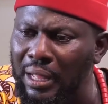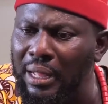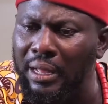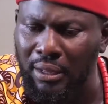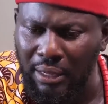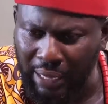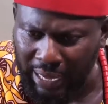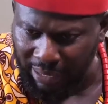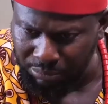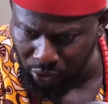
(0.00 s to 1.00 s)
I
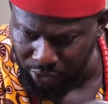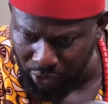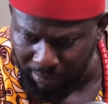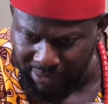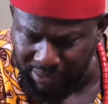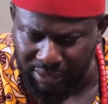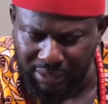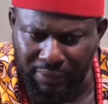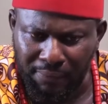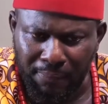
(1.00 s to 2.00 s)
am sorry, Your
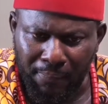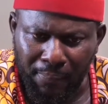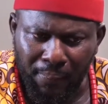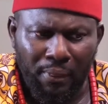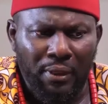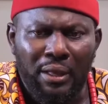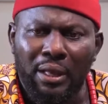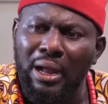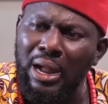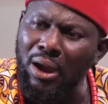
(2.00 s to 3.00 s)
Majesty.
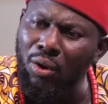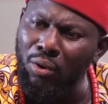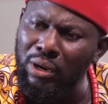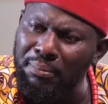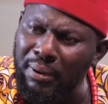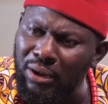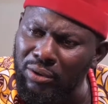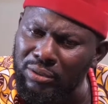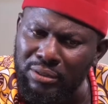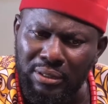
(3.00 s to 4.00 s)
How
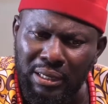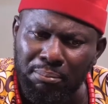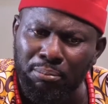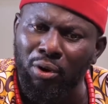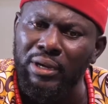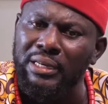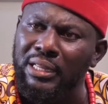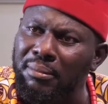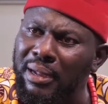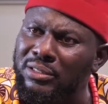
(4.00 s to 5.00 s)
about employing
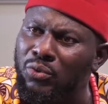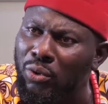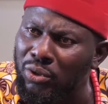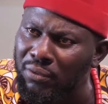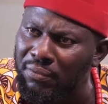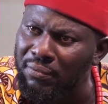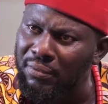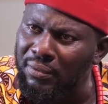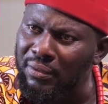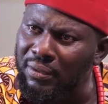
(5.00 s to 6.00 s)
him as one of
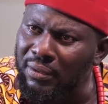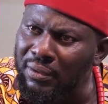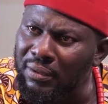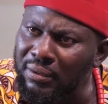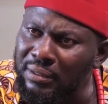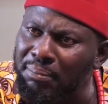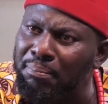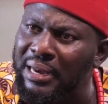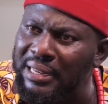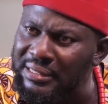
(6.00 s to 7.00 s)
the
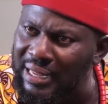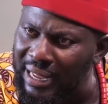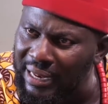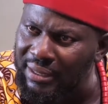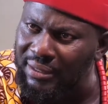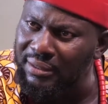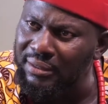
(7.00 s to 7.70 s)
palace guard?